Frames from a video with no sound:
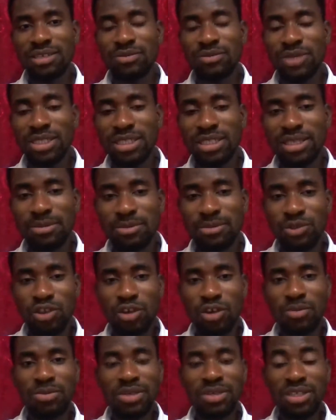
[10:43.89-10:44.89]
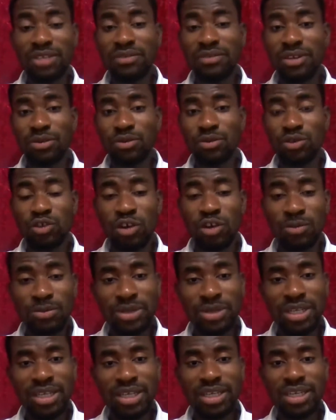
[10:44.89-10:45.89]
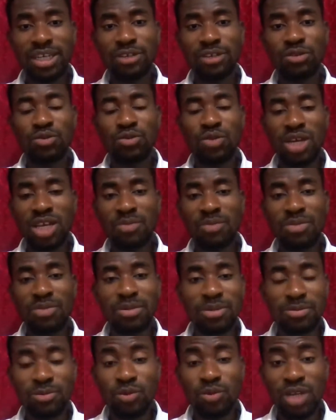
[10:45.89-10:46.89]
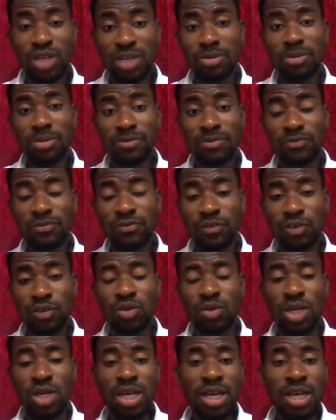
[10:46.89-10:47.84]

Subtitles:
what's the name job in a very good company, and they can do work permit for you.